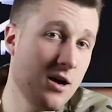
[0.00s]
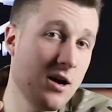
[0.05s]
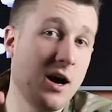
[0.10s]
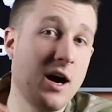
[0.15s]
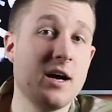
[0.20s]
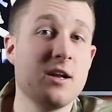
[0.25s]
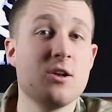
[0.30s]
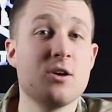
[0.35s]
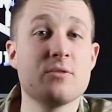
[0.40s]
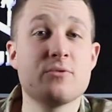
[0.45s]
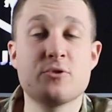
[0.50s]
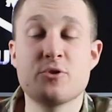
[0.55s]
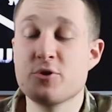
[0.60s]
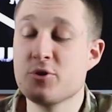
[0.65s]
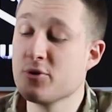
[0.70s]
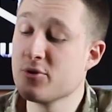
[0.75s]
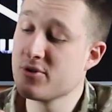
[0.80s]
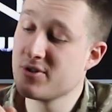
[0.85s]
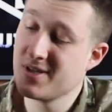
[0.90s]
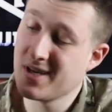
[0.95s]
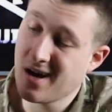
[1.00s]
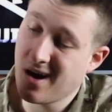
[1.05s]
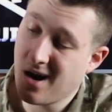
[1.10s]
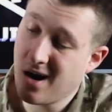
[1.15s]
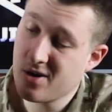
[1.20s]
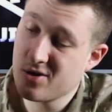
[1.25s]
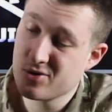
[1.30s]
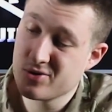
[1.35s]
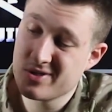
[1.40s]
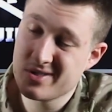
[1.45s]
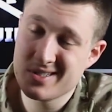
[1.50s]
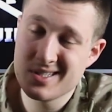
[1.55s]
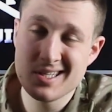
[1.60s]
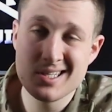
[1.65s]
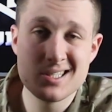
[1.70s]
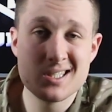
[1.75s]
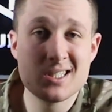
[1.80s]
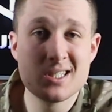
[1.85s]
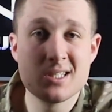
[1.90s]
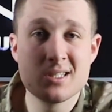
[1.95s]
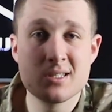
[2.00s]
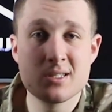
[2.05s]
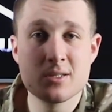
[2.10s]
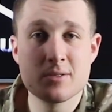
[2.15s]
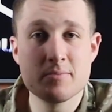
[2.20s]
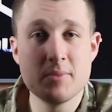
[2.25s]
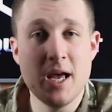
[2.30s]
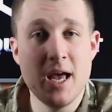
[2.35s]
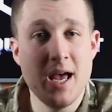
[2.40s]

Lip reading: I love to use the ROC system,